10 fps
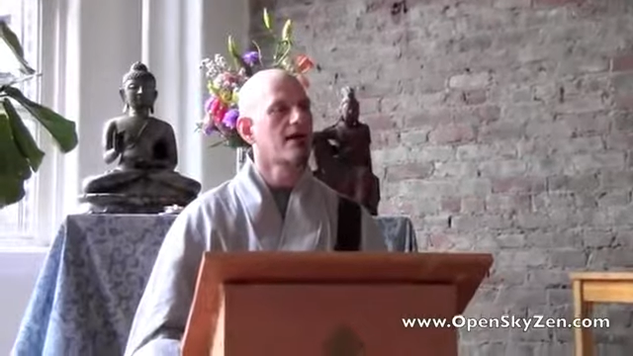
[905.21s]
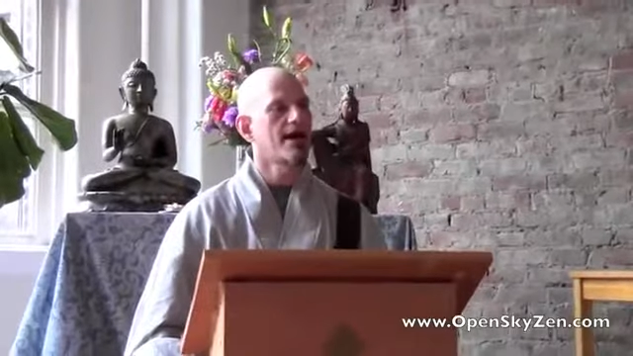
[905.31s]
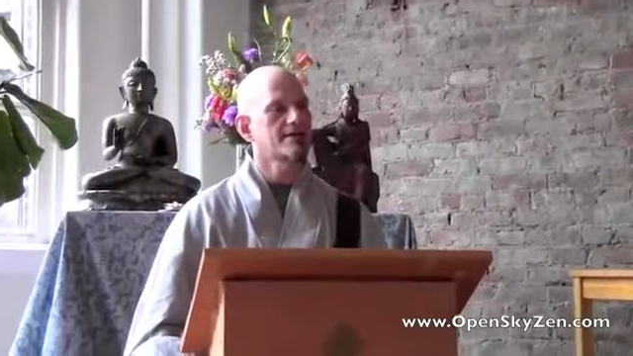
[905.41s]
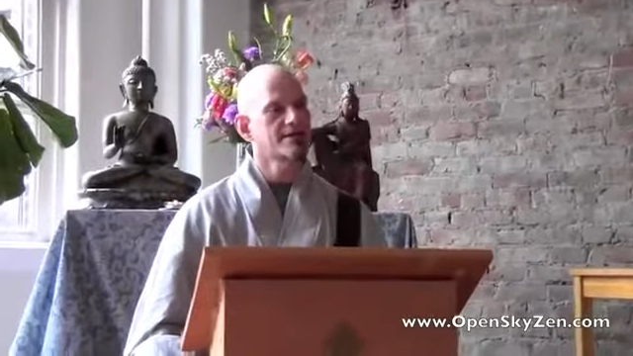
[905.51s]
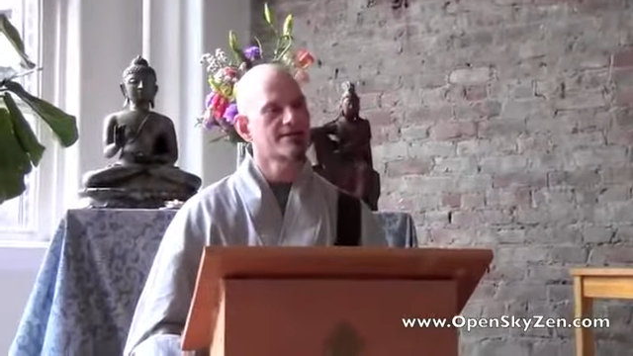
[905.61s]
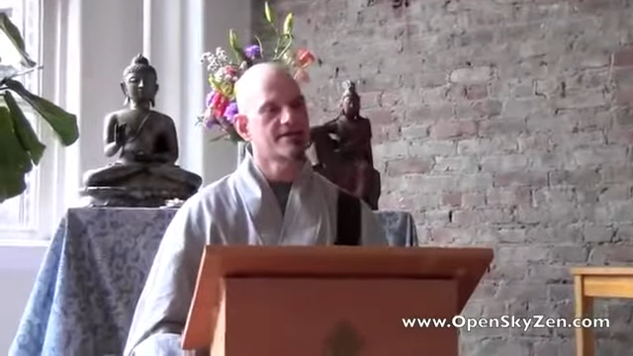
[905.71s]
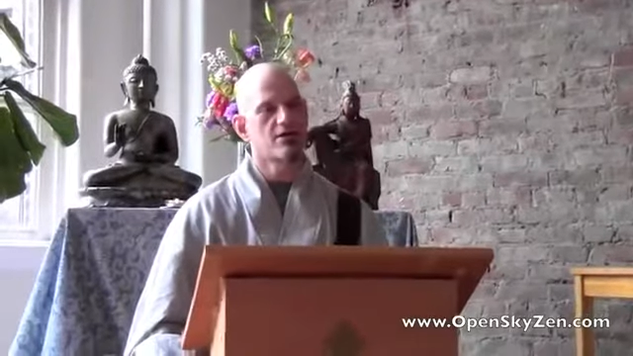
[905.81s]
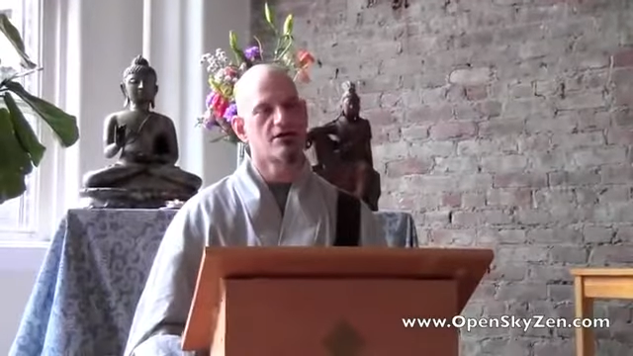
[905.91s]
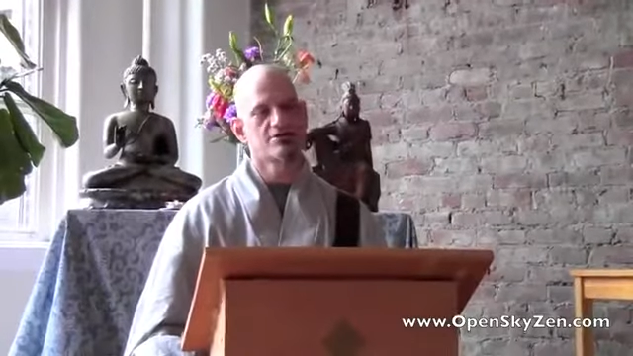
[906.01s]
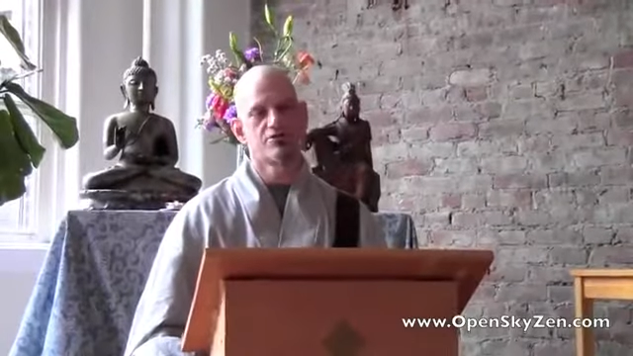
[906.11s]

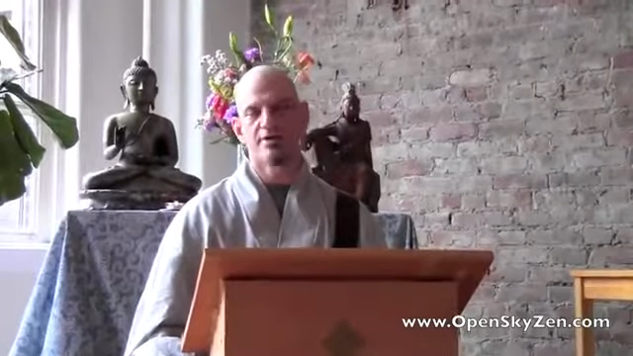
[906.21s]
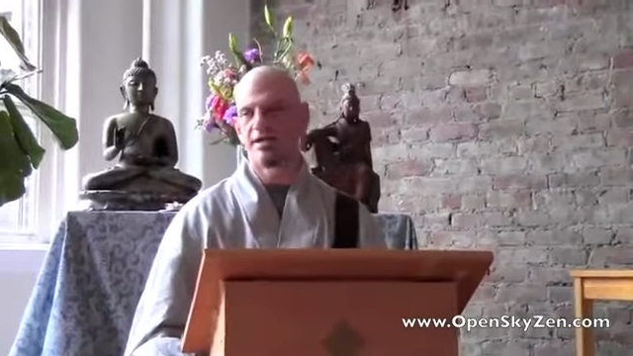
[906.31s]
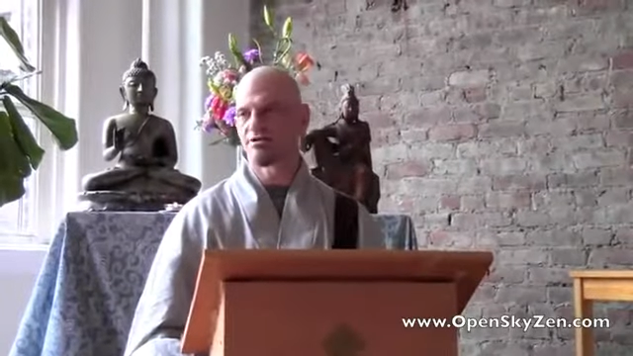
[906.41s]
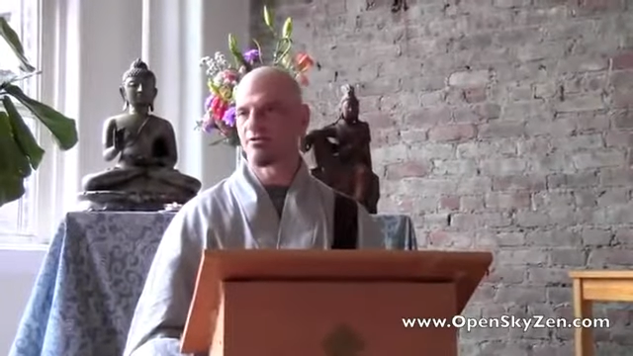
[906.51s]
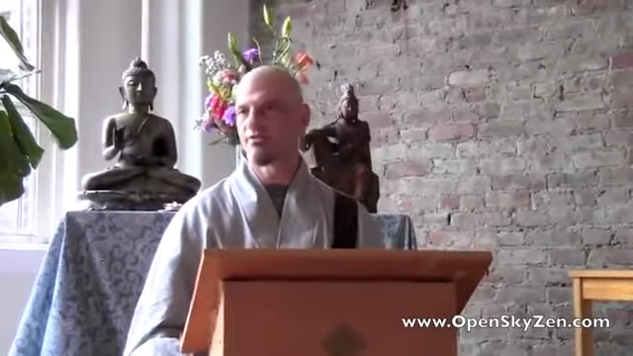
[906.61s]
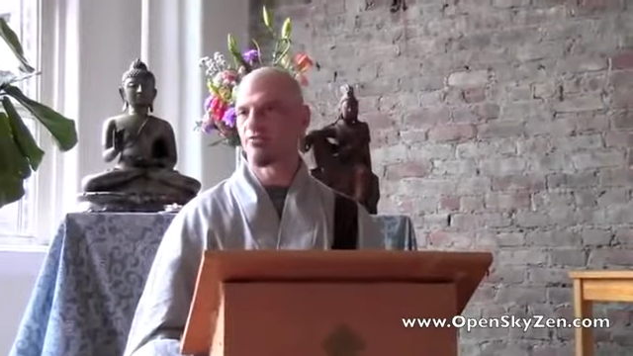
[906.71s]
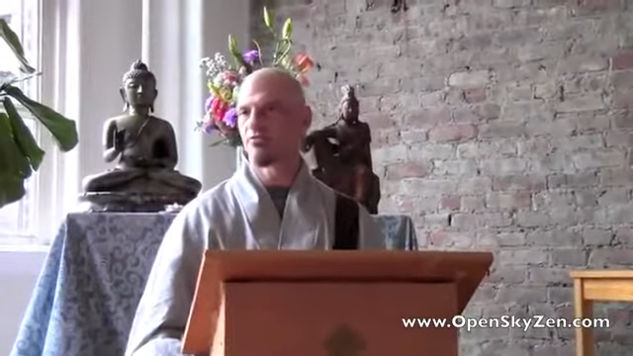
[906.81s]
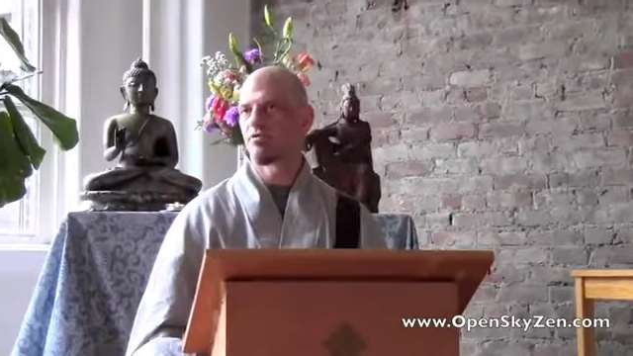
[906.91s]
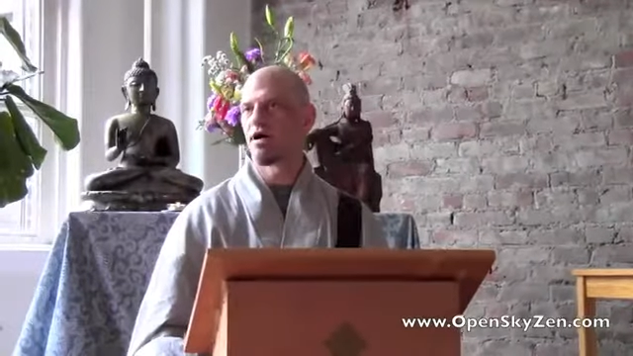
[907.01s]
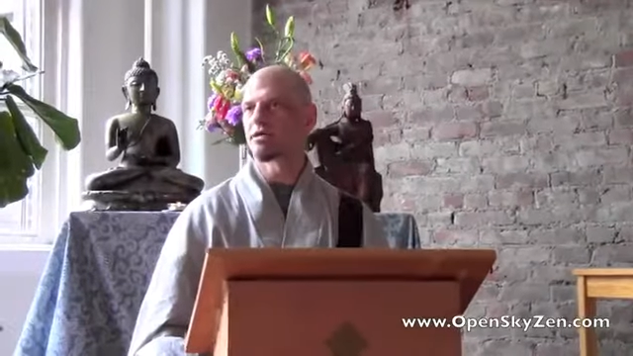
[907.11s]
accessing our true nature
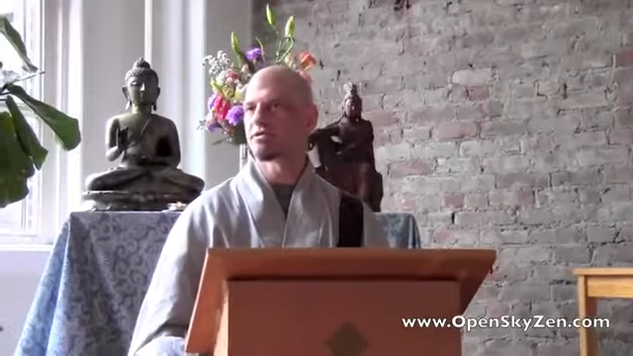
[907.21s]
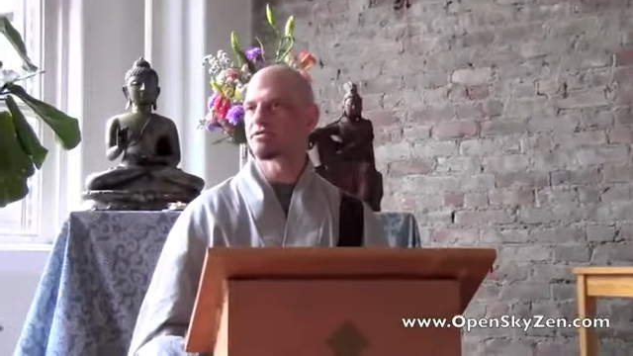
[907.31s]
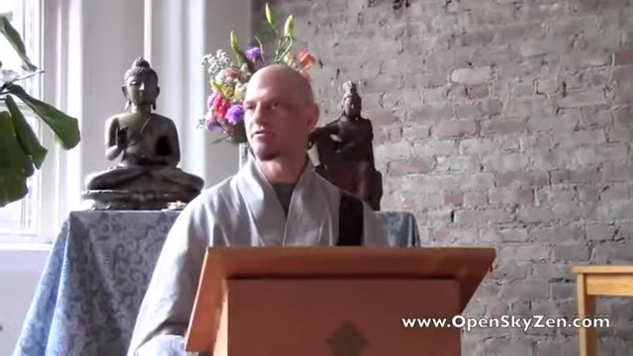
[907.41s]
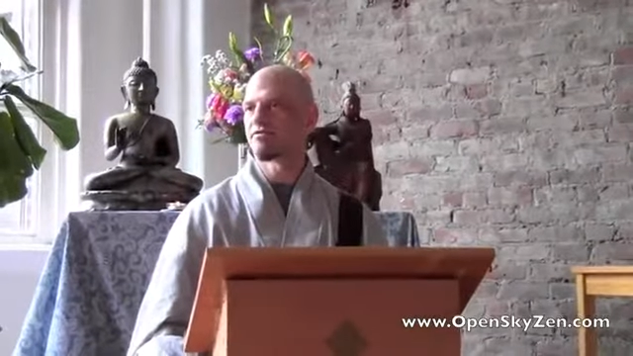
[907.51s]
through practice,